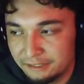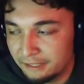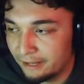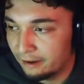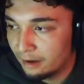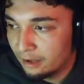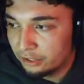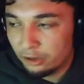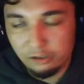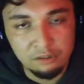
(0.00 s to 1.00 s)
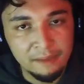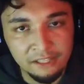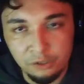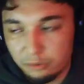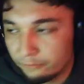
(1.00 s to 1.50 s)
there. You can also make
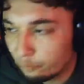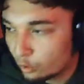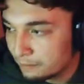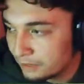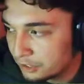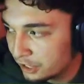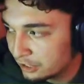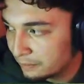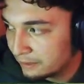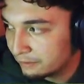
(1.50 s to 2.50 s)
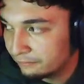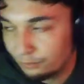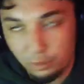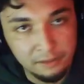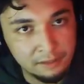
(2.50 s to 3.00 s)
uniformed adjustments
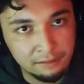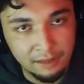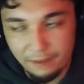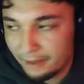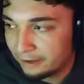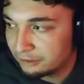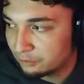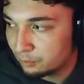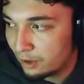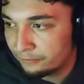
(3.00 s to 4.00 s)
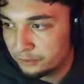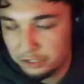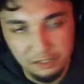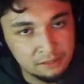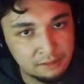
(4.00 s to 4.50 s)
for the linebackers as well. If you
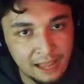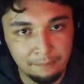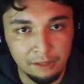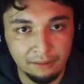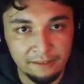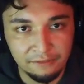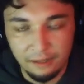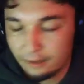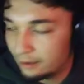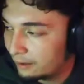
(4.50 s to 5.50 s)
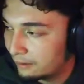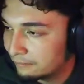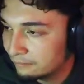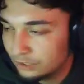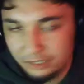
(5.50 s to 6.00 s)
just tap the left,
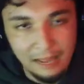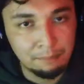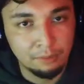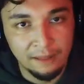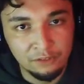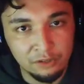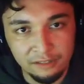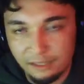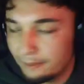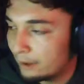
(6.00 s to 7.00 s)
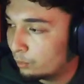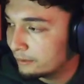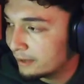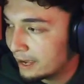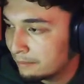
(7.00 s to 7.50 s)
on the D-pad one
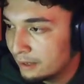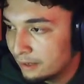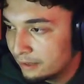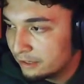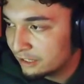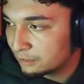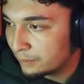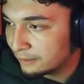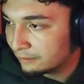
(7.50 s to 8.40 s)
time, you can spread the